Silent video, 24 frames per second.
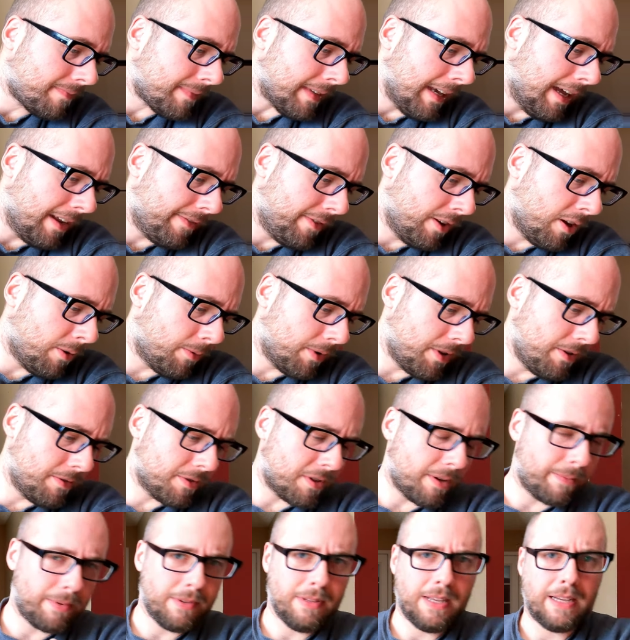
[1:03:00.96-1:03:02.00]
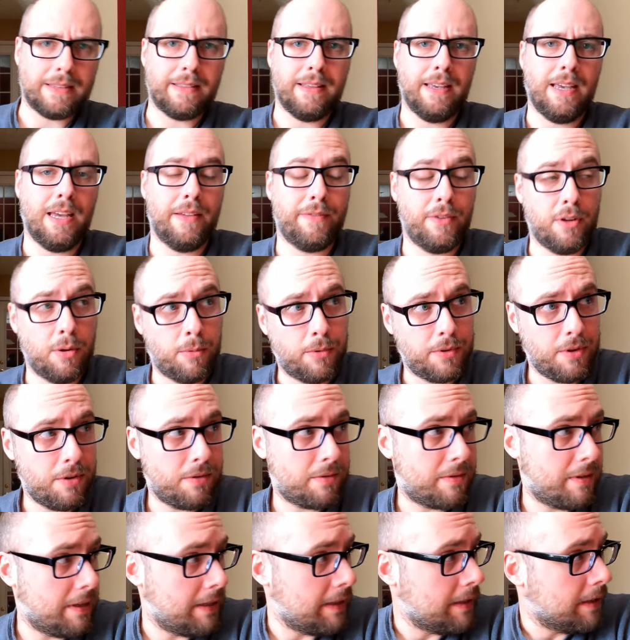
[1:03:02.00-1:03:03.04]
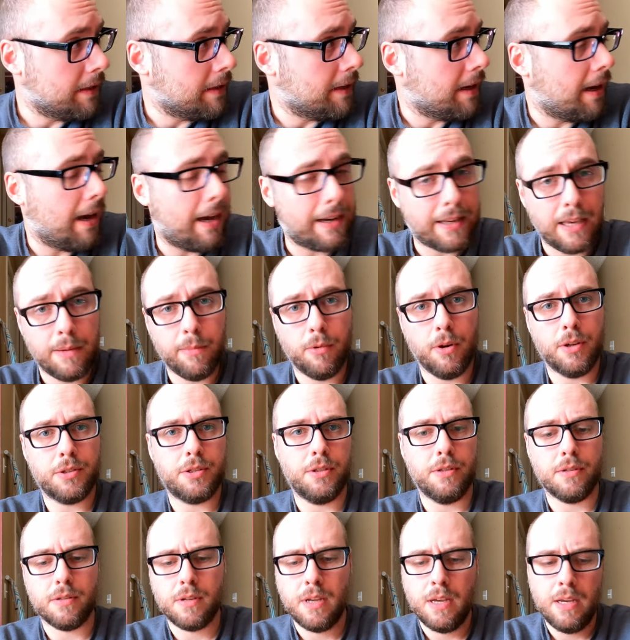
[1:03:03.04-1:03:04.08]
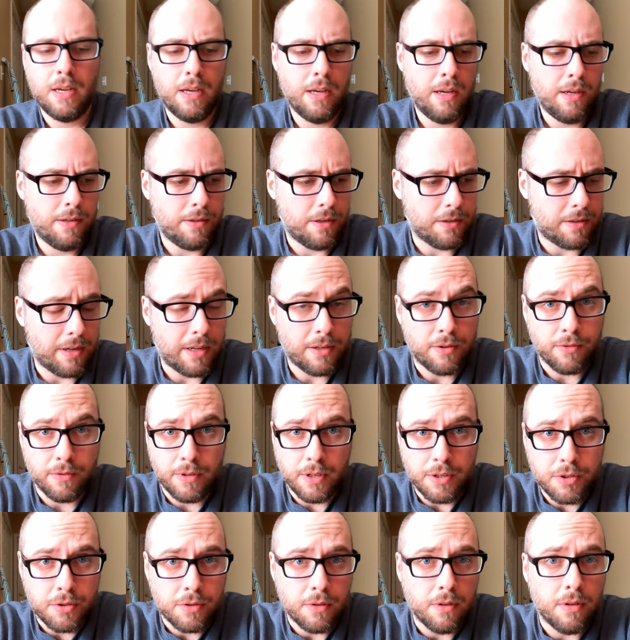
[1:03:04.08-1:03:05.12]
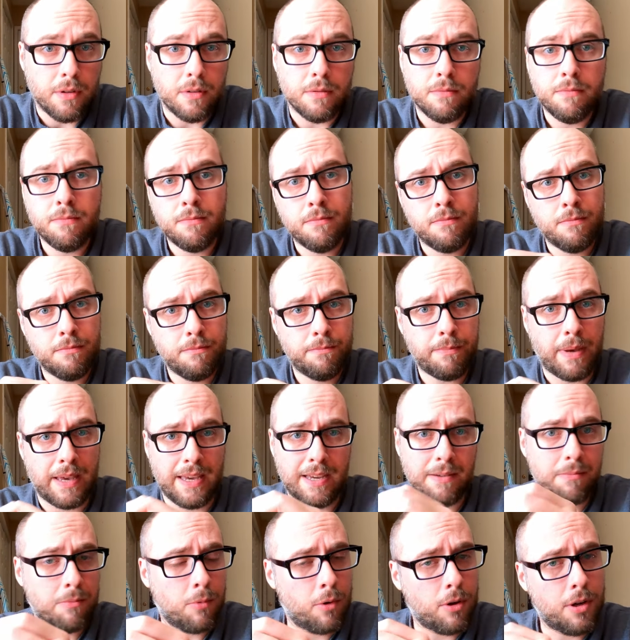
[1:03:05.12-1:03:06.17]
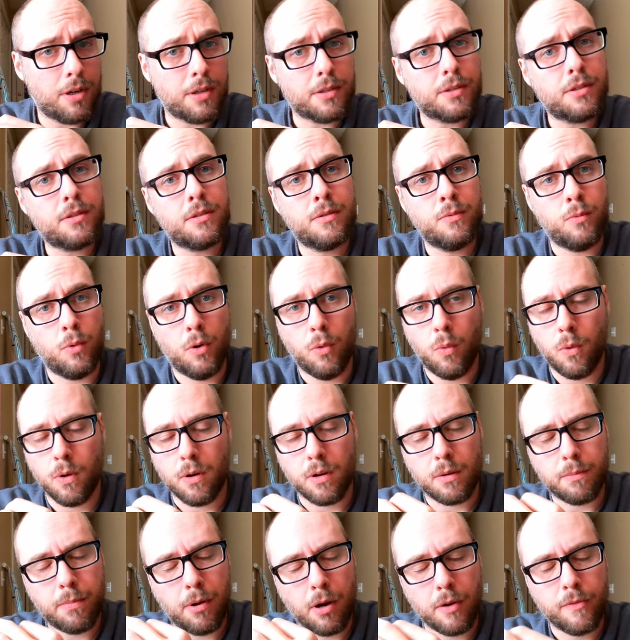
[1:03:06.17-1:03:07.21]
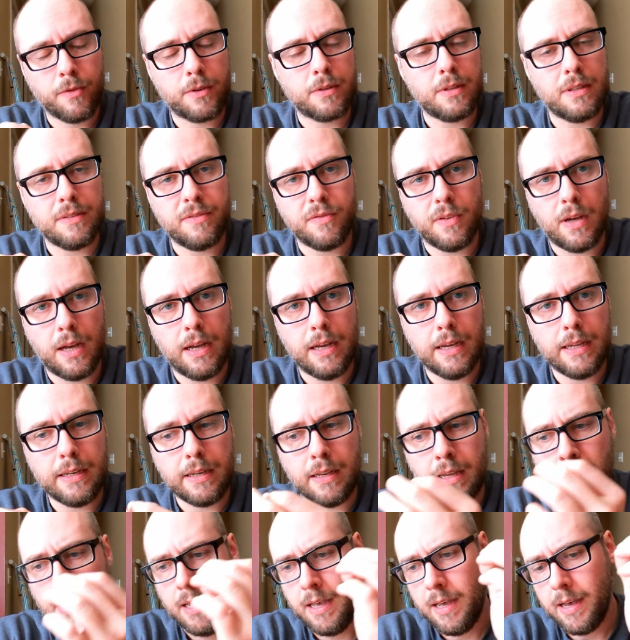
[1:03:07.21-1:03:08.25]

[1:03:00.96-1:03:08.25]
And if you don't want to use something like that, if you don't want to use the uh, Hake brushes, just a traditional paint brush will work perfectly fine.